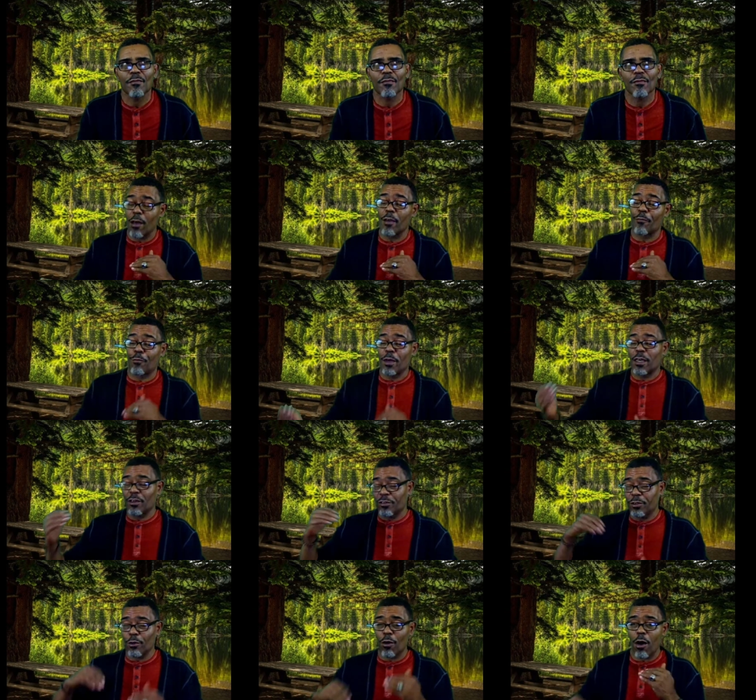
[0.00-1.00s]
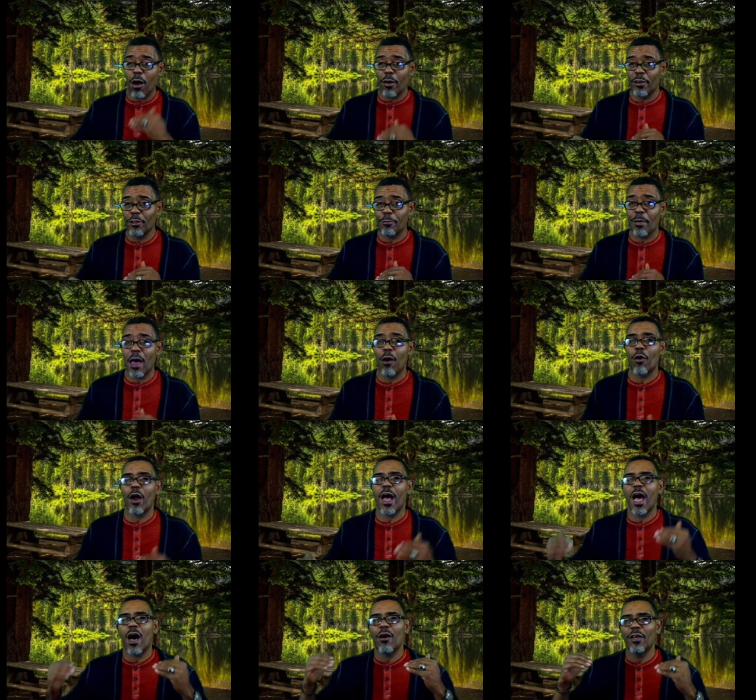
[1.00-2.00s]
if we consider all his power,
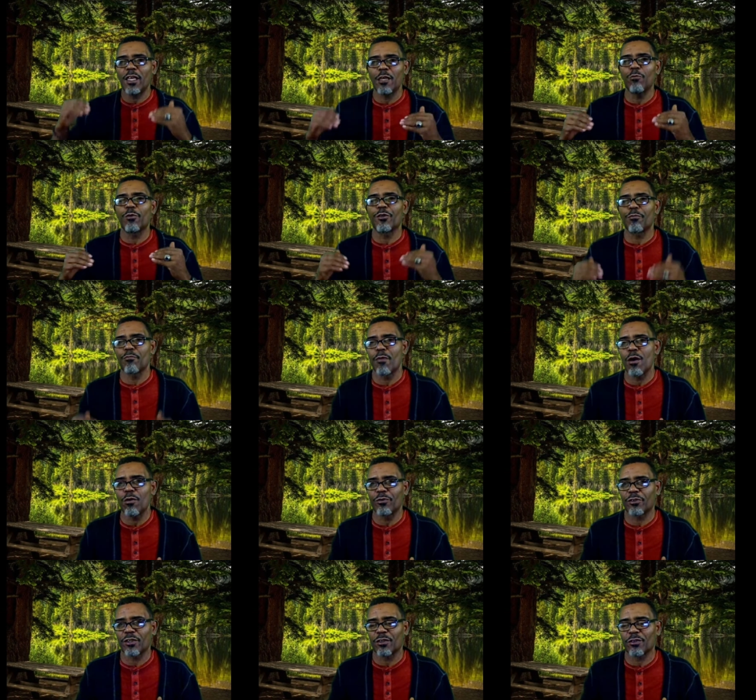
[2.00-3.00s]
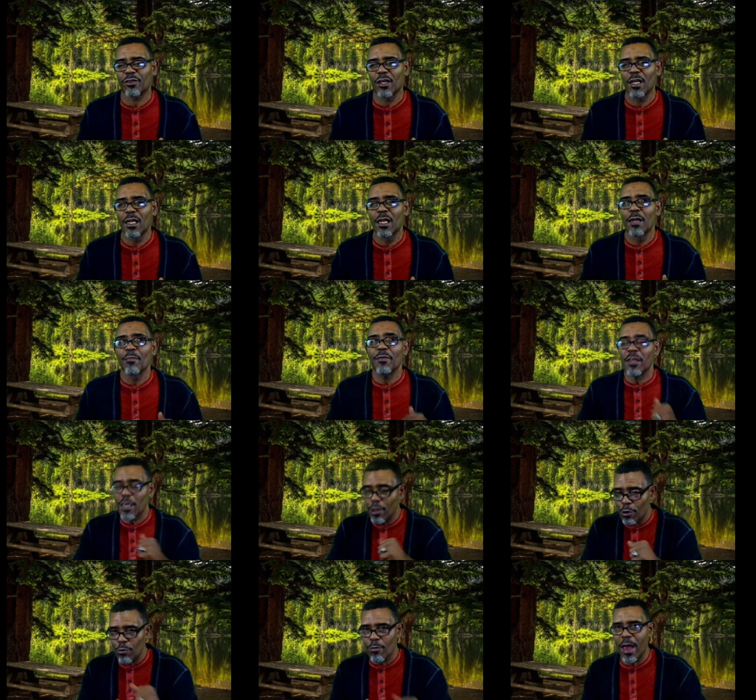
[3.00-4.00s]
how he with Moses
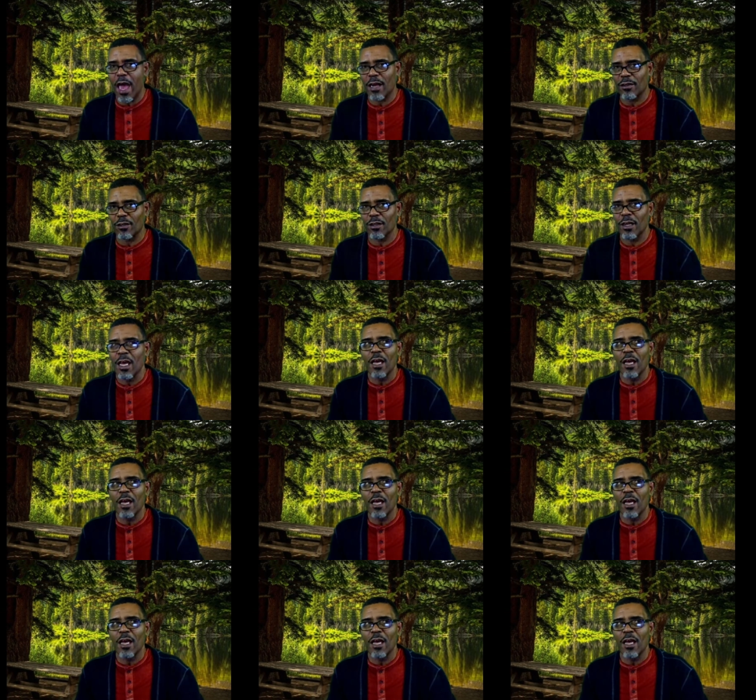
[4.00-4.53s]
interacted.